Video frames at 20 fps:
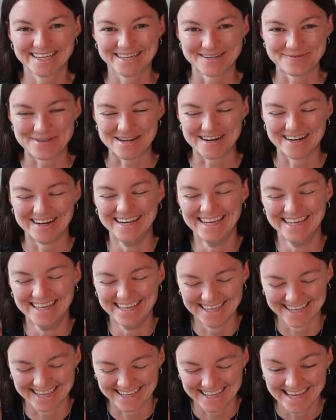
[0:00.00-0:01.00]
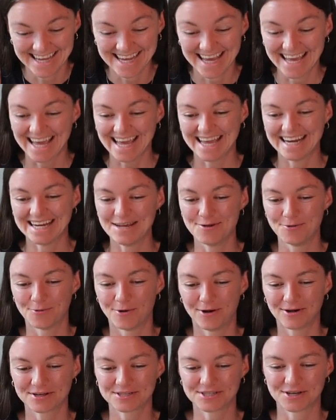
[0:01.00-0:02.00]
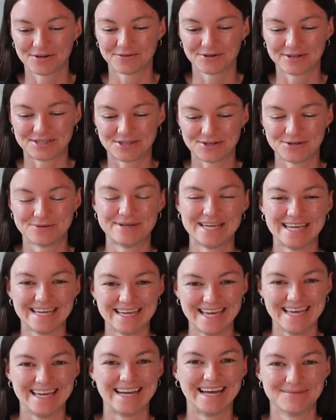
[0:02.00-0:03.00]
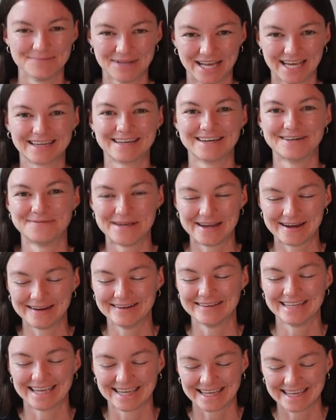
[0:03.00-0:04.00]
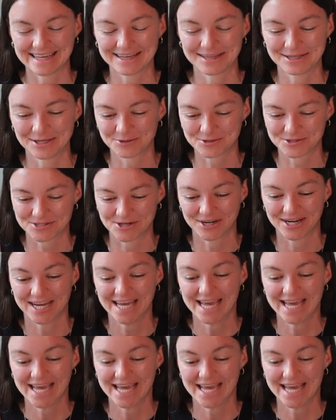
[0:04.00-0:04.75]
And he walks over to me, and I'm like, come here, like get closer.